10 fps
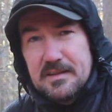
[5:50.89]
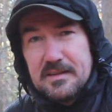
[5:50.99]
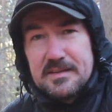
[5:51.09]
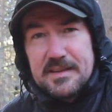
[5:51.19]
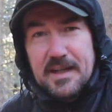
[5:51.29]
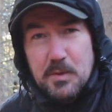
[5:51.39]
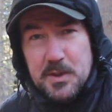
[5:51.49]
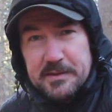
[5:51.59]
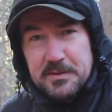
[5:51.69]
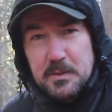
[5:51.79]
and I
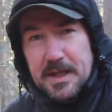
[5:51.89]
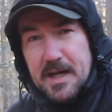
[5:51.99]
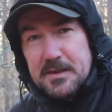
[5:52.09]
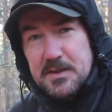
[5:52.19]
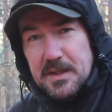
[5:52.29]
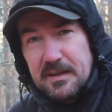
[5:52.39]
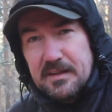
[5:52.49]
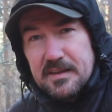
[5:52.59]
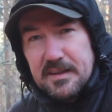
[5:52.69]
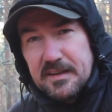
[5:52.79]
wonder if it would act as a
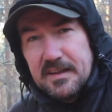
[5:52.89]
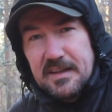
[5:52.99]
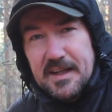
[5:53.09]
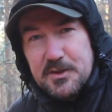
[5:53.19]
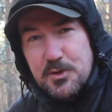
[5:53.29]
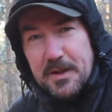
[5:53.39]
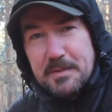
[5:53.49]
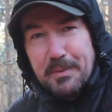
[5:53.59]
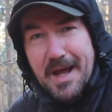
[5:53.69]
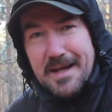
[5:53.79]

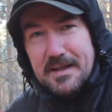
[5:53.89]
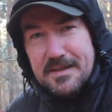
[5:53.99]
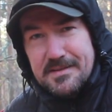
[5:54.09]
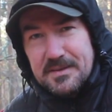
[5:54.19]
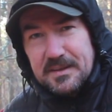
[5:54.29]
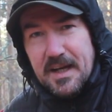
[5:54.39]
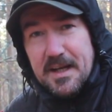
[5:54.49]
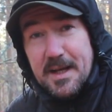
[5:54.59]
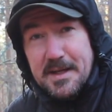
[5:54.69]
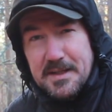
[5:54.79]
electronic blanket and kind
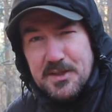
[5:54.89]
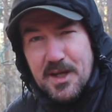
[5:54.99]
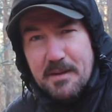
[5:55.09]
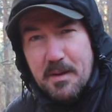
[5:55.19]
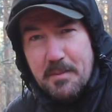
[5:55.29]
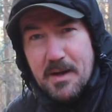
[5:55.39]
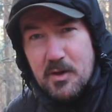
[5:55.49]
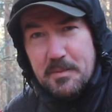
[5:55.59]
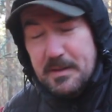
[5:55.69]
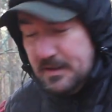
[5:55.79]
of heat your sleeping bag
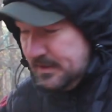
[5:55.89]
up.